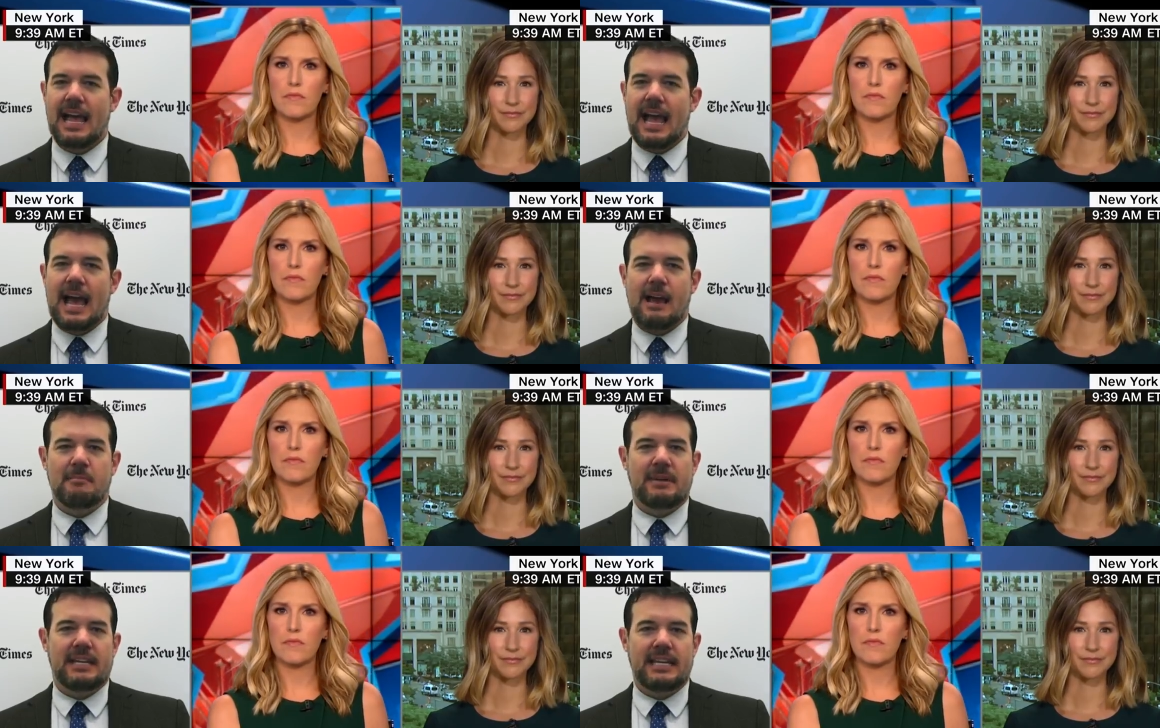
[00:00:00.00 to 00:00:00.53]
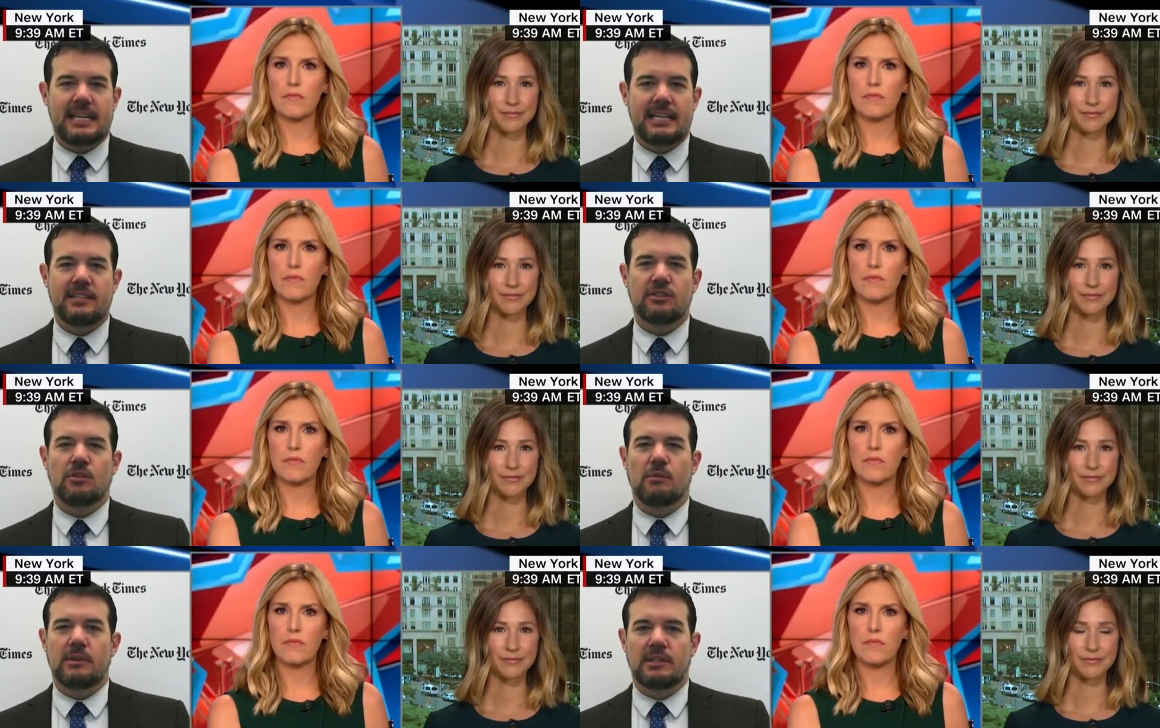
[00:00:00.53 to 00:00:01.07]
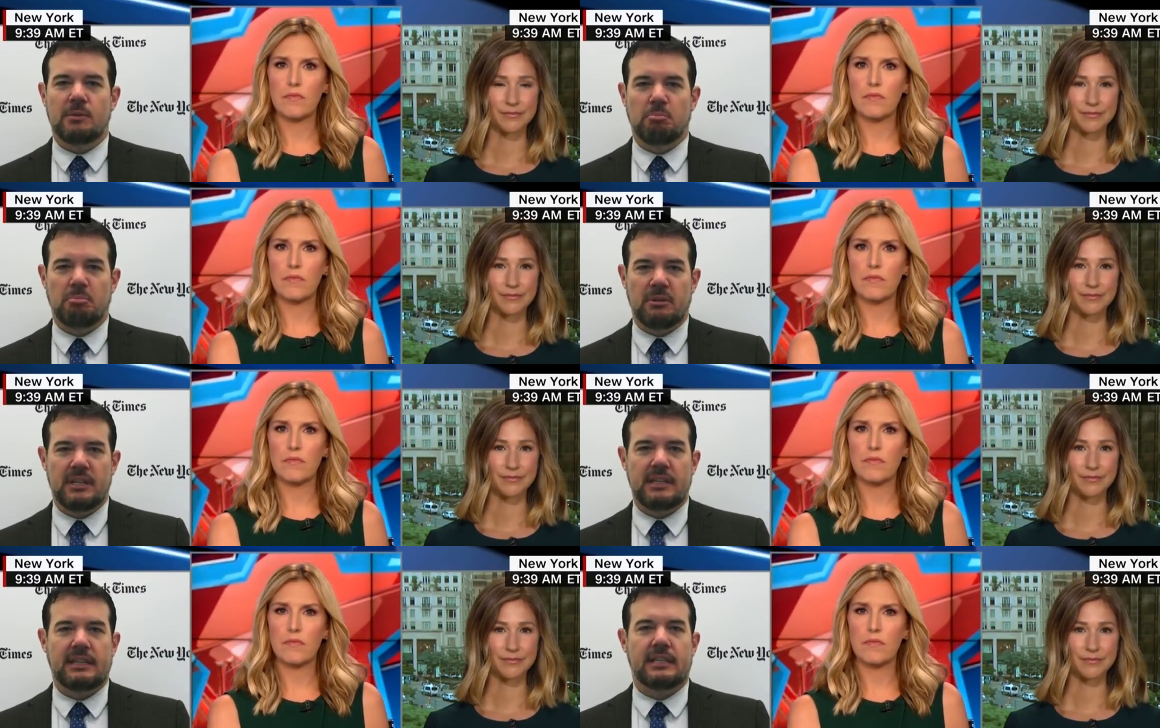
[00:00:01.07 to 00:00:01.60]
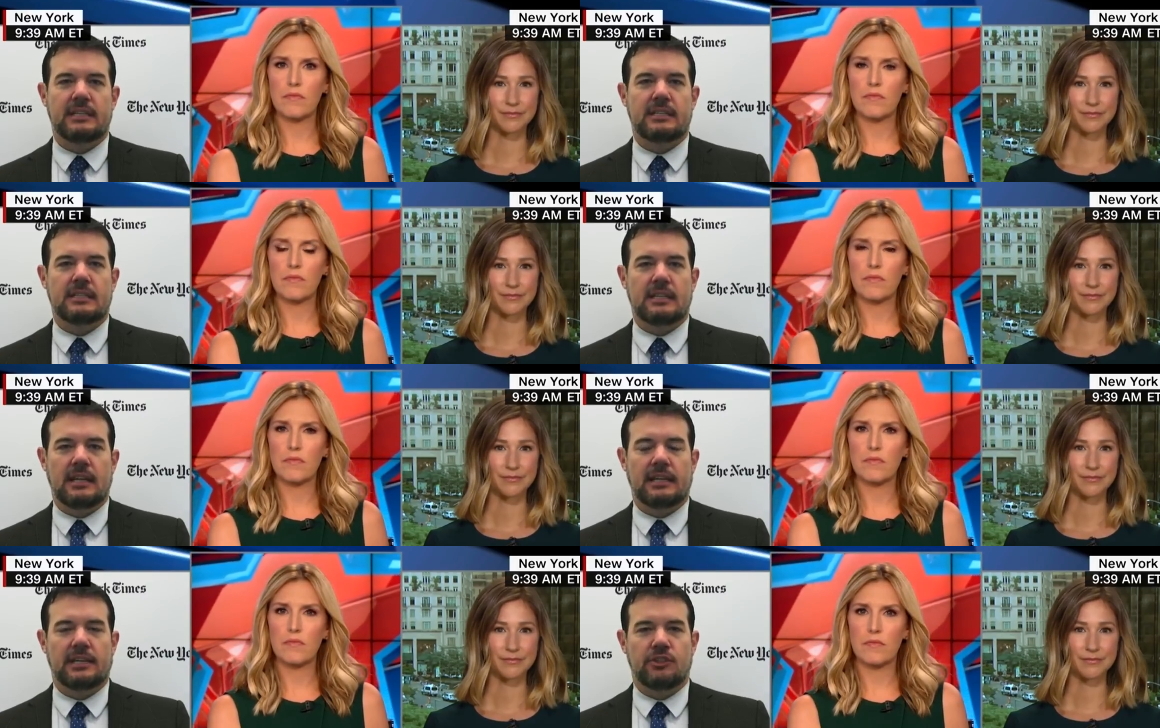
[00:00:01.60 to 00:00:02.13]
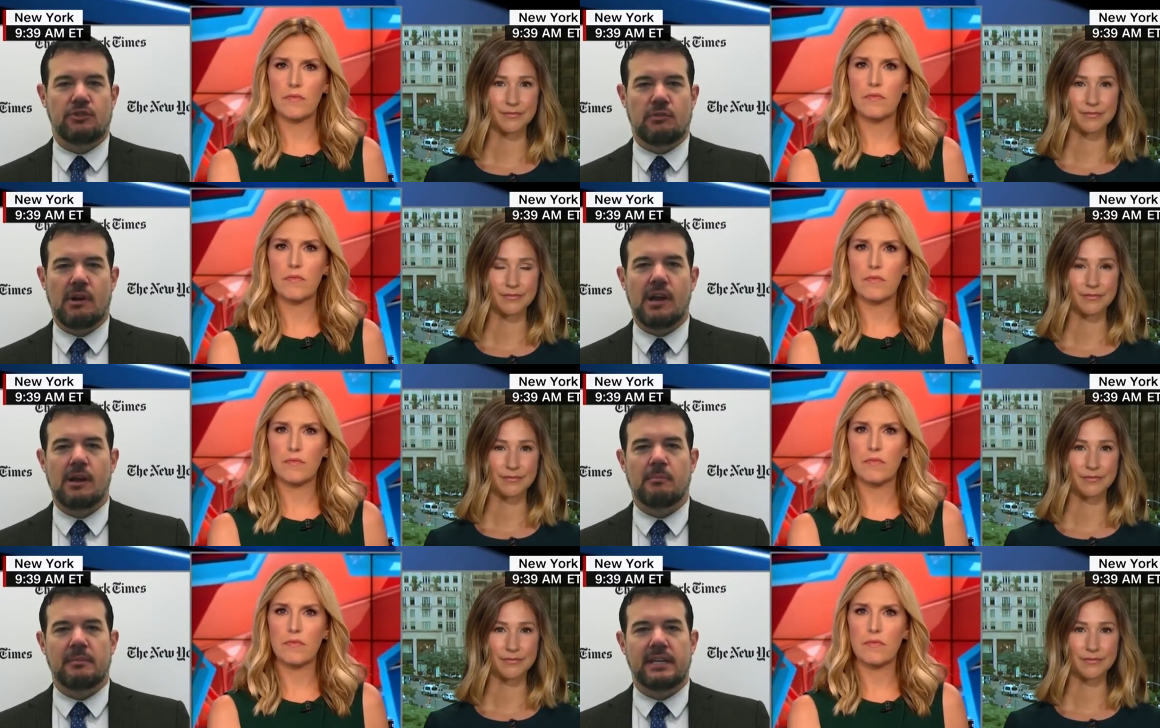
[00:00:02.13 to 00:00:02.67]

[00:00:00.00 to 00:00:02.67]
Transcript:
Speaker 1: I mean, he is going to beat this like a drum.